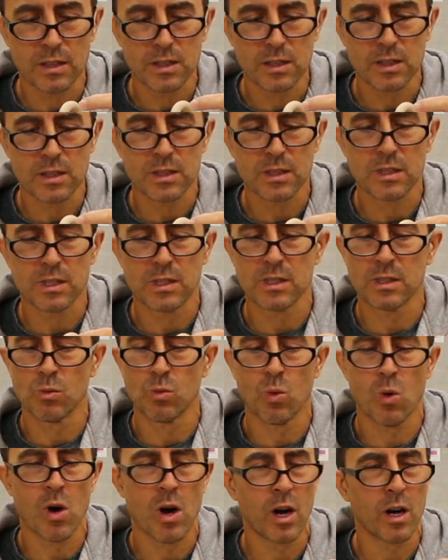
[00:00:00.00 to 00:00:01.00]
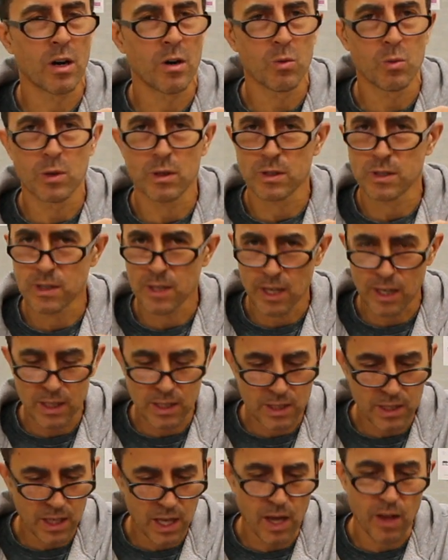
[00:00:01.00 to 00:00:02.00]
Just the water will suck
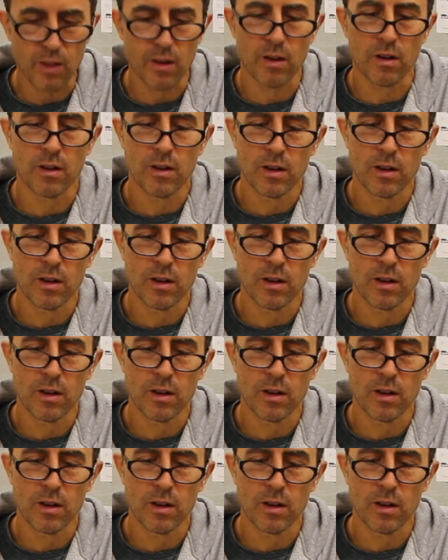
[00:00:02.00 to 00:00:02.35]
it together.